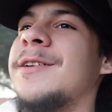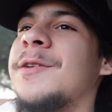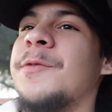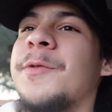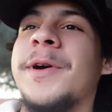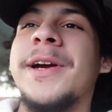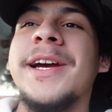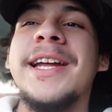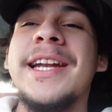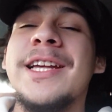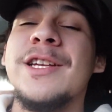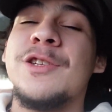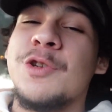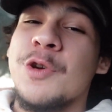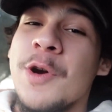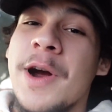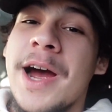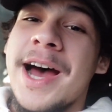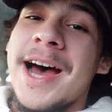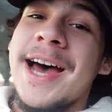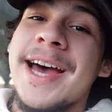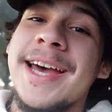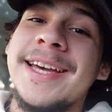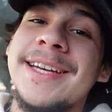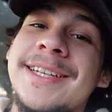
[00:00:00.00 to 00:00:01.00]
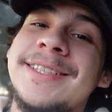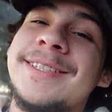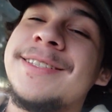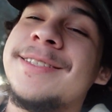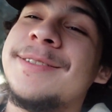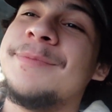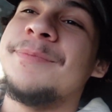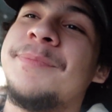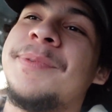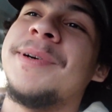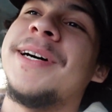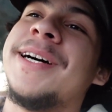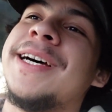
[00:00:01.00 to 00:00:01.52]
we're gonna try,
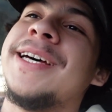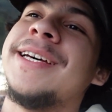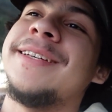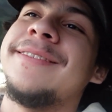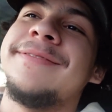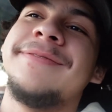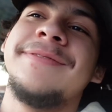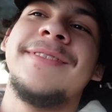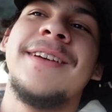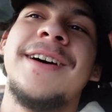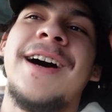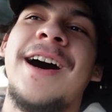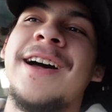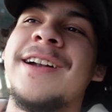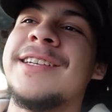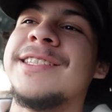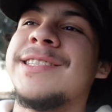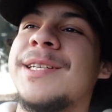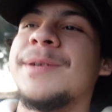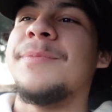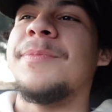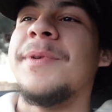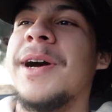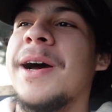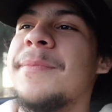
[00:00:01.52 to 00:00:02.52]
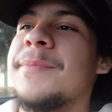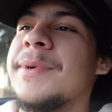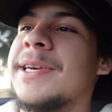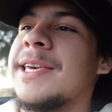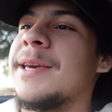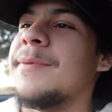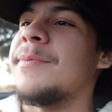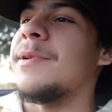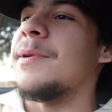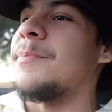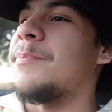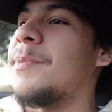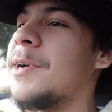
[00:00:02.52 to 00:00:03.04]
but honestly, bro, I'm gonna
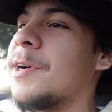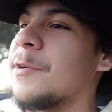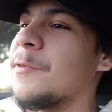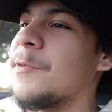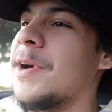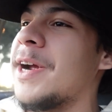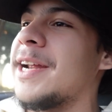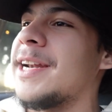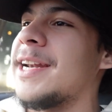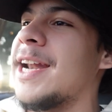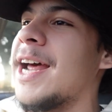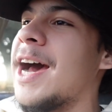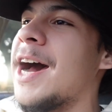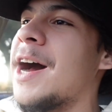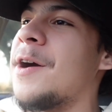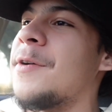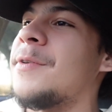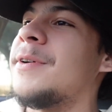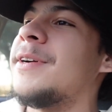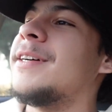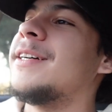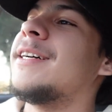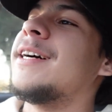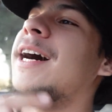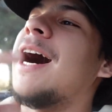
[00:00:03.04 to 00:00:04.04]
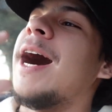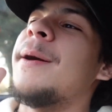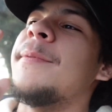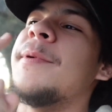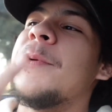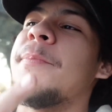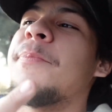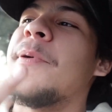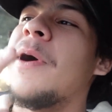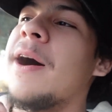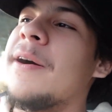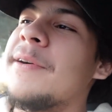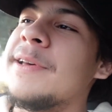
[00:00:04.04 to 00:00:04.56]
keep it a buck right now. I'm
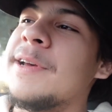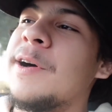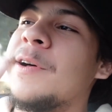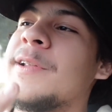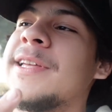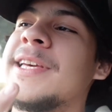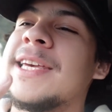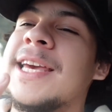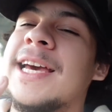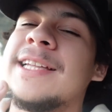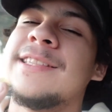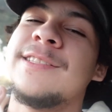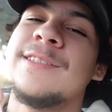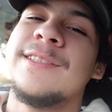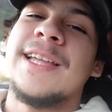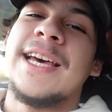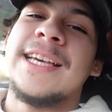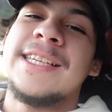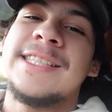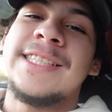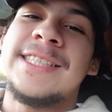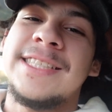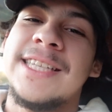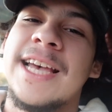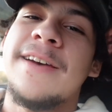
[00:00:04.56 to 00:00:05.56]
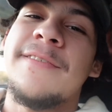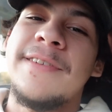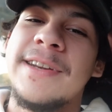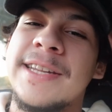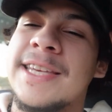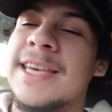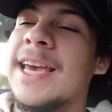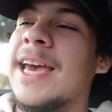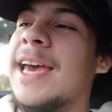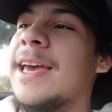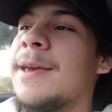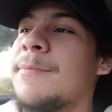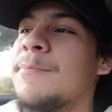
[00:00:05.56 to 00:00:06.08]
gonna probably only get to like seven
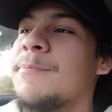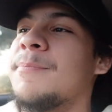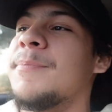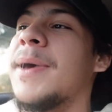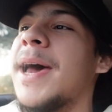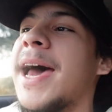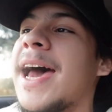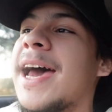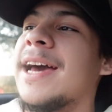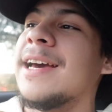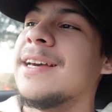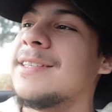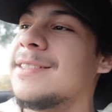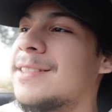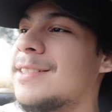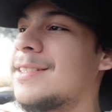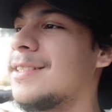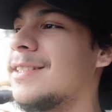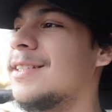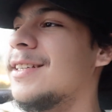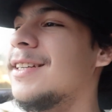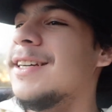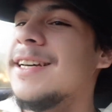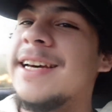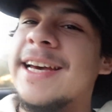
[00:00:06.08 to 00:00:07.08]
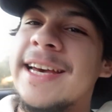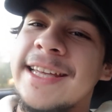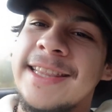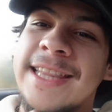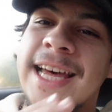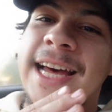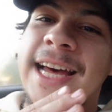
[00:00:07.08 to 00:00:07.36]
K max. And